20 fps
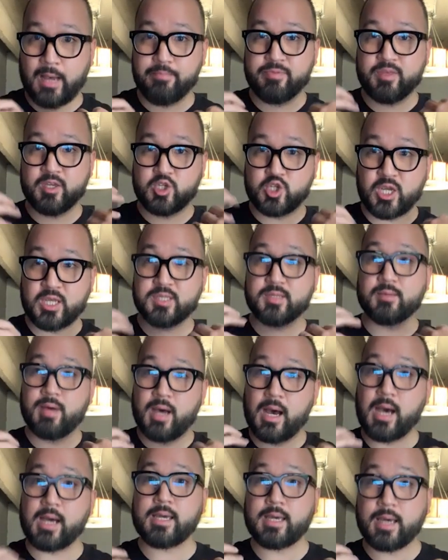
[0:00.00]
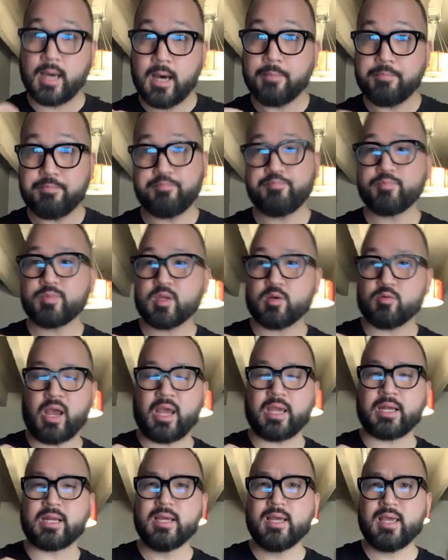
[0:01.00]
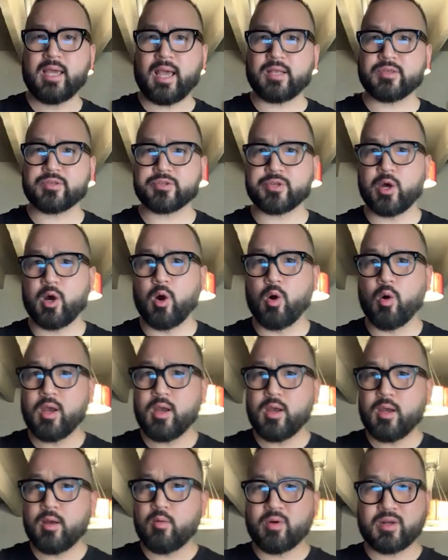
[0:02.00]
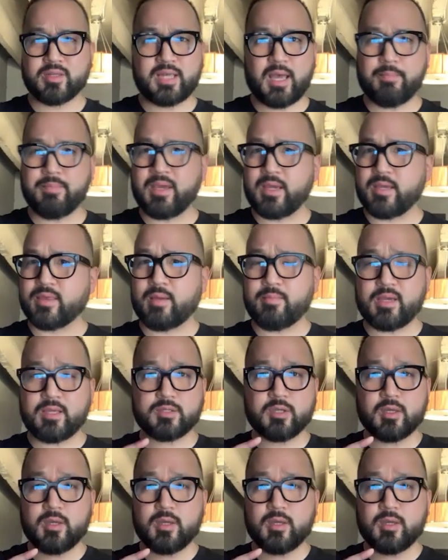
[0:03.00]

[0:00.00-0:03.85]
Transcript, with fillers: the Jaeson Ma cup, right? And so what does that mean? That means